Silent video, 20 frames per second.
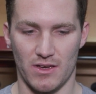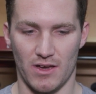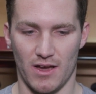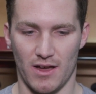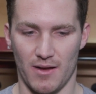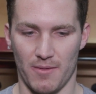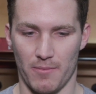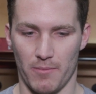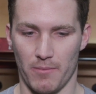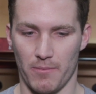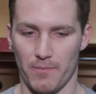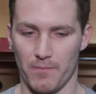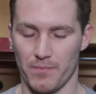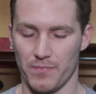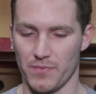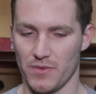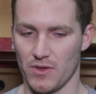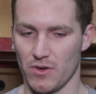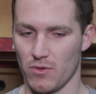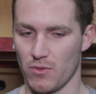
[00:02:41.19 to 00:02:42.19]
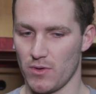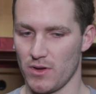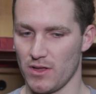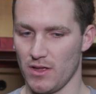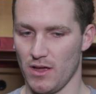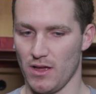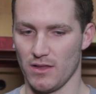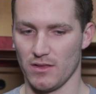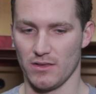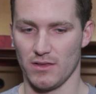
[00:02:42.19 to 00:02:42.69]

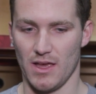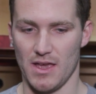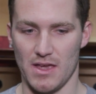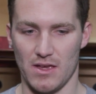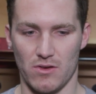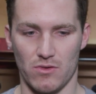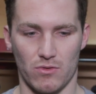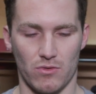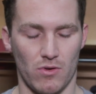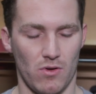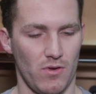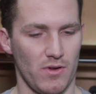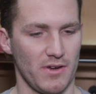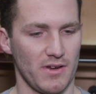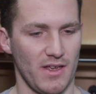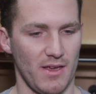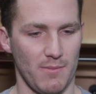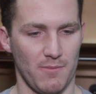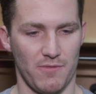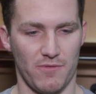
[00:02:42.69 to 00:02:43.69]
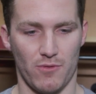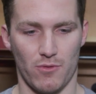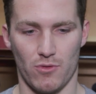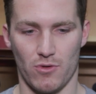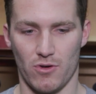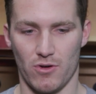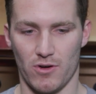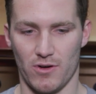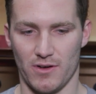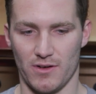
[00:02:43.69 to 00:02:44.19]
a late goal in game
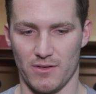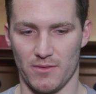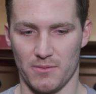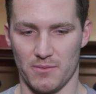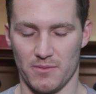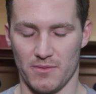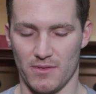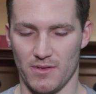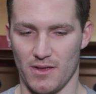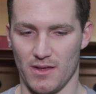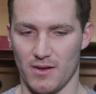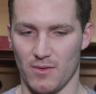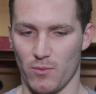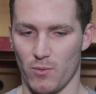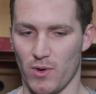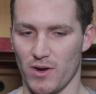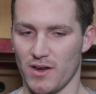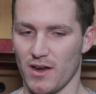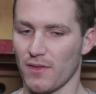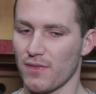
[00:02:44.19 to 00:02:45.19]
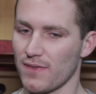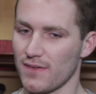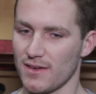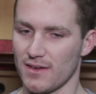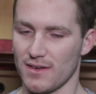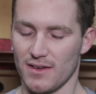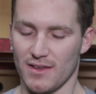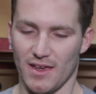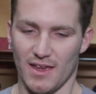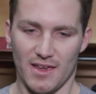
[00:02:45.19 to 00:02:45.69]
4 and
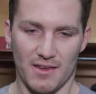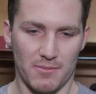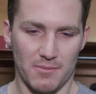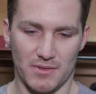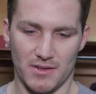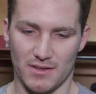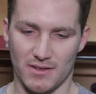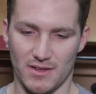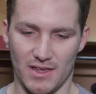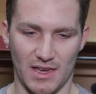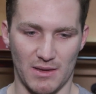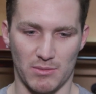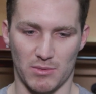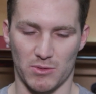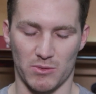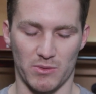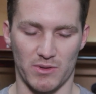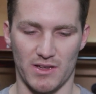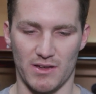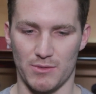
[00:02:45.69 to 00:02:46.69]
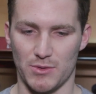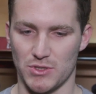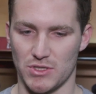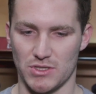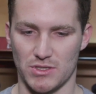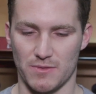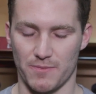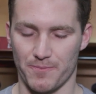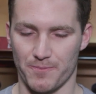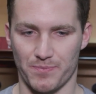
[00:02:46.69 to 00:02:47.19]
1-0 game in game
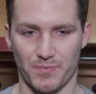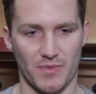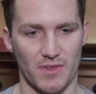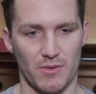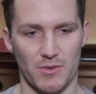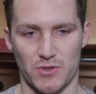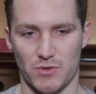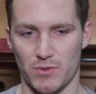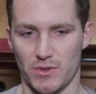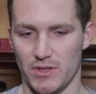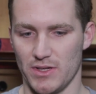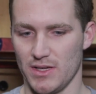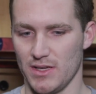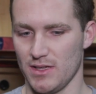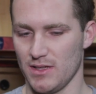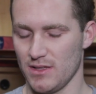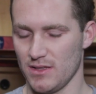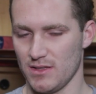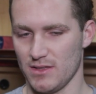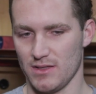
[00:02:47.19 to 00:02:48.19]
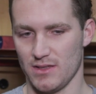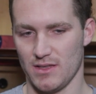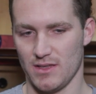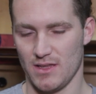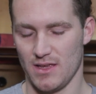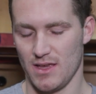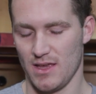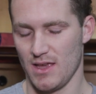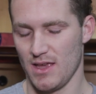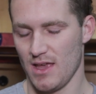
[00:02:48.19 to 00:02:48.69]
3.
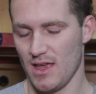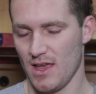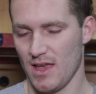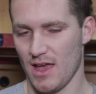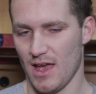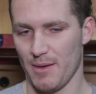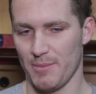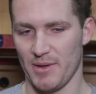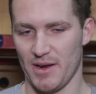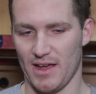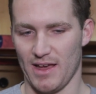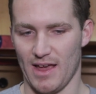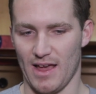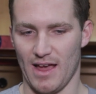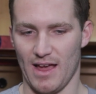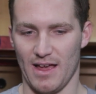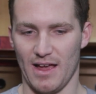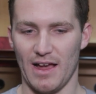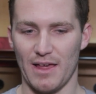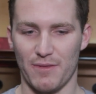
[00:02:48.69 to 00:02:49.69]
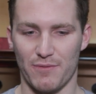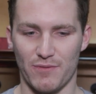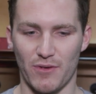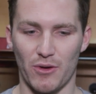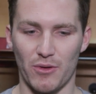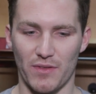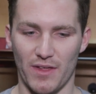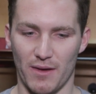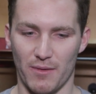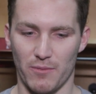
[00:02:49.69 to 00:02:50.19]
I
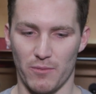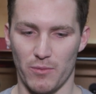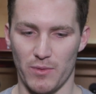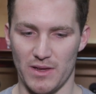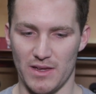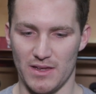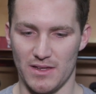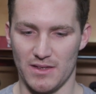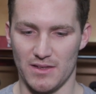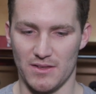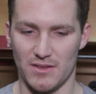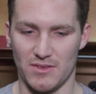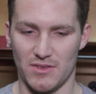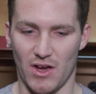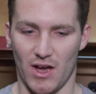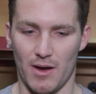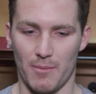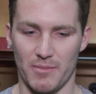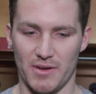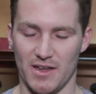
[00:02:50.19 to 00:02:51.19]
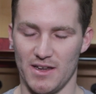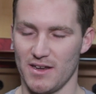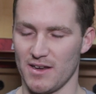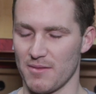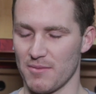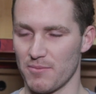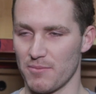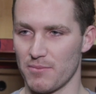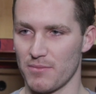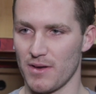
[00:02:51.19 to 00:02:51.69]
felt that we
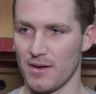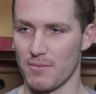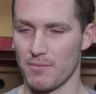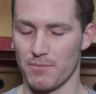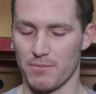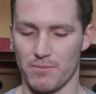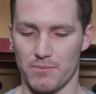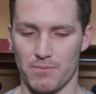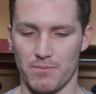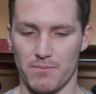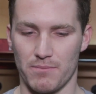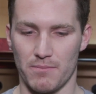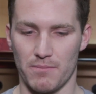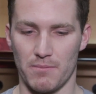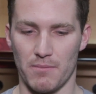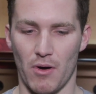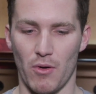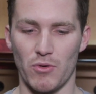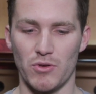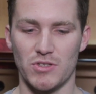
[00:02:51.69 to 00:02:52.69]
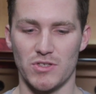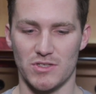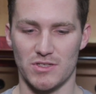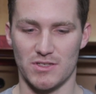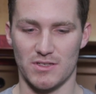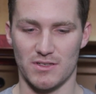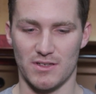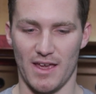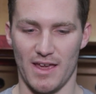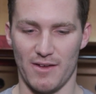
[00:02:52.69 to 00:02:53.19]
dominated in
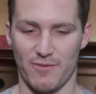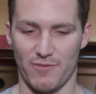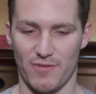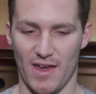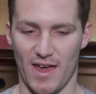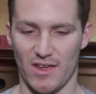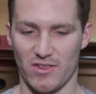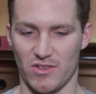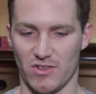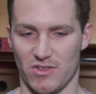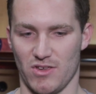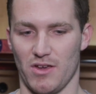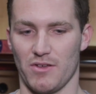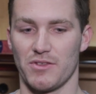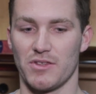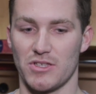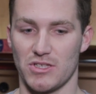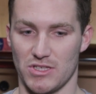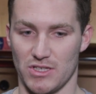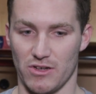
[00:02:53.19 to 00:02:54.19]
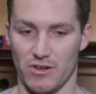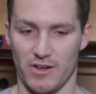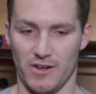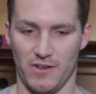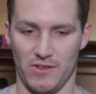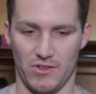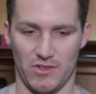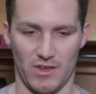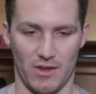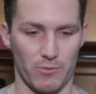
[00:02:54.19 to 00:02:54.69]
most facets of the
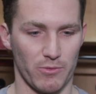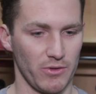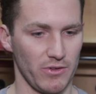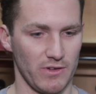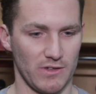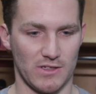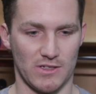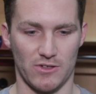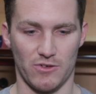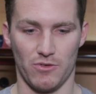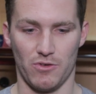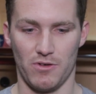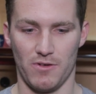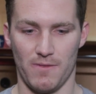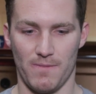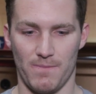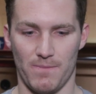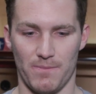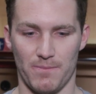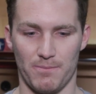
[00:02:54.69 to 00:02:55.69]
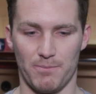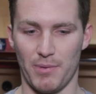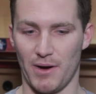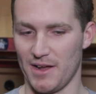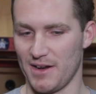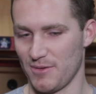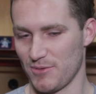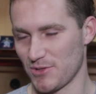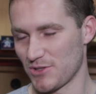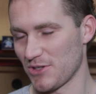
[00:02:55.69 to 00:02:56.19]
series. I really do.
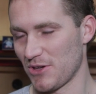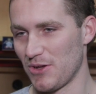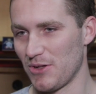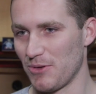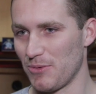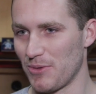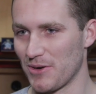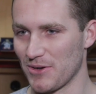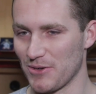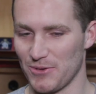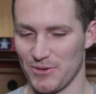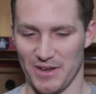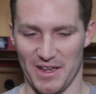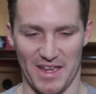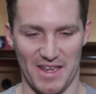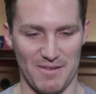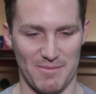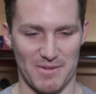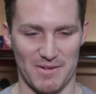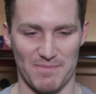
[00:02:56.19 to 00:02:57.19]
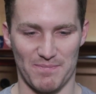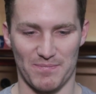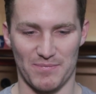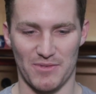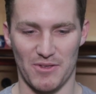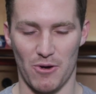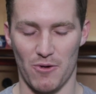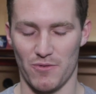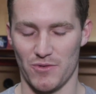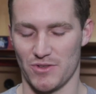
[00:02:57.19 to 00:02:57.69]
But it was all one goal game
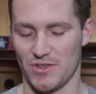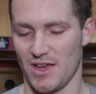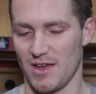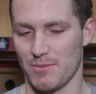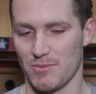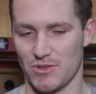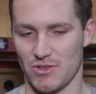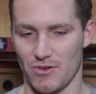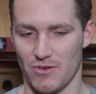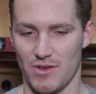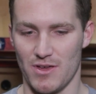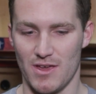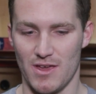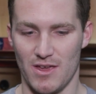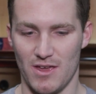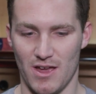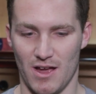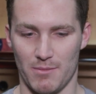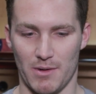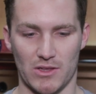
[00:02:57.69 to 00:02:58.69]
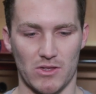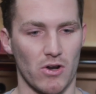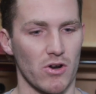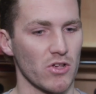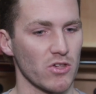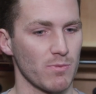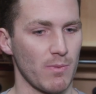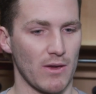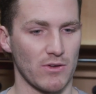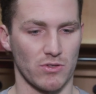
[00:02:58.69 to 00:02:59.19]
and overtime. So I thought
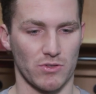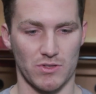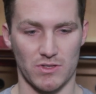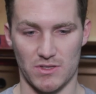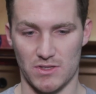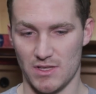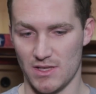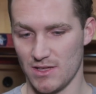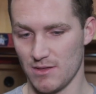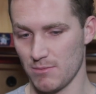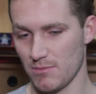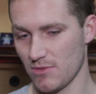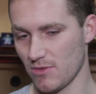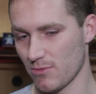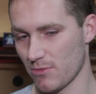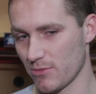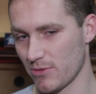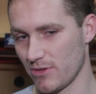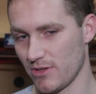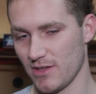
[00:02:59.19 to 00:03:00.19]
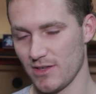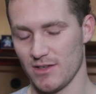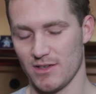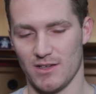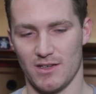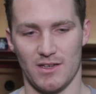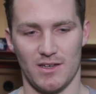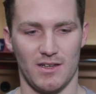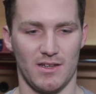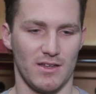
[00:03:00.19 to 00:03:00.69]
our specialty teams were really
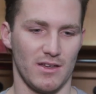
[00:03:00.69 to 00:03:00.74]
good.